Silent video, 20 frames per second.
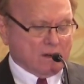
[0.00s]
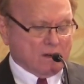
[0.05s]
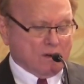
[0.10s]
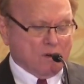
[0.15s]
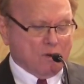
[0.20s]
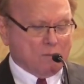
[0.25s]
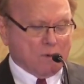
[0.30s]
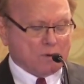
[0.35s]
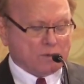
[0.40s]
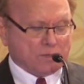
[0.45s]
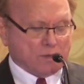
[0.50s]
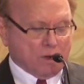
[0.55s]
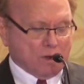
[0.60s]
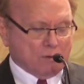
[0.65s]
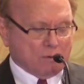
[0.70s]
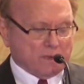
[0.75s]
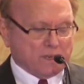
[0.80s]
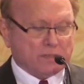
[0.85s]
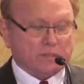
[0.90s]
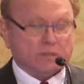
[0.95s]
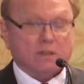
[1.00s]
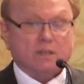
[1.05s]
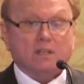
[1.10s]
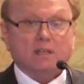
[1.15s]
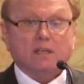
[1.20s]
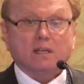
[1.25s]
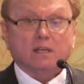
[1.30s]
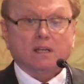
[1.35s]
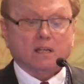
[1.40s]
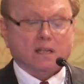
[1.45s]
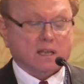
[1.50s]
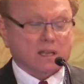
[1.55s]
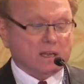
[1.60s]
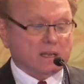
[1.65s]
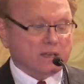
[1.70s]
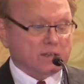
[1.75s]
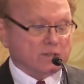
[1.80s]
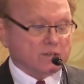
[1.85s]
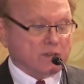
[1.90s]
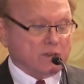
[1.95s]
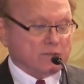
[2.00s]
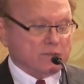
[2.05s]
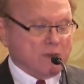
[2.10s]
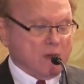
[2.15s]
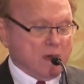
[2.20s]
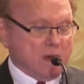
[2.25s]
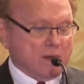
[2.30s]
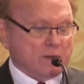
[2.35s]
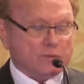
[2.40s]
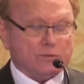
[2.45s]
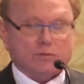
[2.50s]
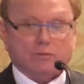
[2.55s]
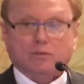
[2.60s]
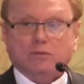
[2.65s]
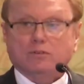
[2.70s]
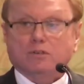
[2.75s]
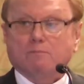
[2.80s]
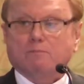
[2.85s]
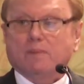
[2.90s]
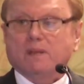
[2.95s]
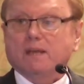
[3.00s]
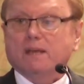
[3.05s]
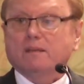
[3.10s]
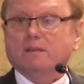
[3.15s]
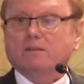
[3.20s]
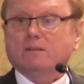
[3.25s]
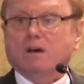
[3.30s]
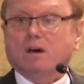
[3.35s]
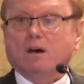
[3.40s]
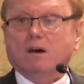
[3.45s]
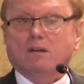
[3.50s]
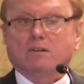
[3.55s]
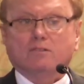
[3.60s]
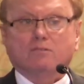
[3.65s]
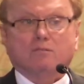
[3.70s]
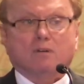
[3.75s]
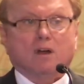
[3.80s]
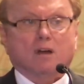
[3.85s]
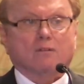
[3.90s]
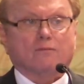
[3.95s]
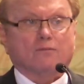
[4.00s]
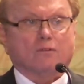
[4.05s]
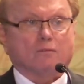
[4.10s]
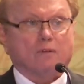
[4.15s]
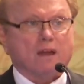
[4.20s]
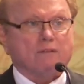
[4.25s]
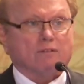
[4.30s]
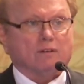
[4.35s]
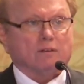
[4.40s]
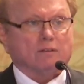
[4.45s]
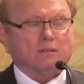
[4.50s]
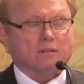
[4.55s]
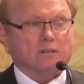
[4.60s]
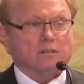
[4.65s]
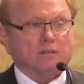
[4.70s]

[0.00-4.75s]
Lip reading: almost always, is not to depend on drug forever.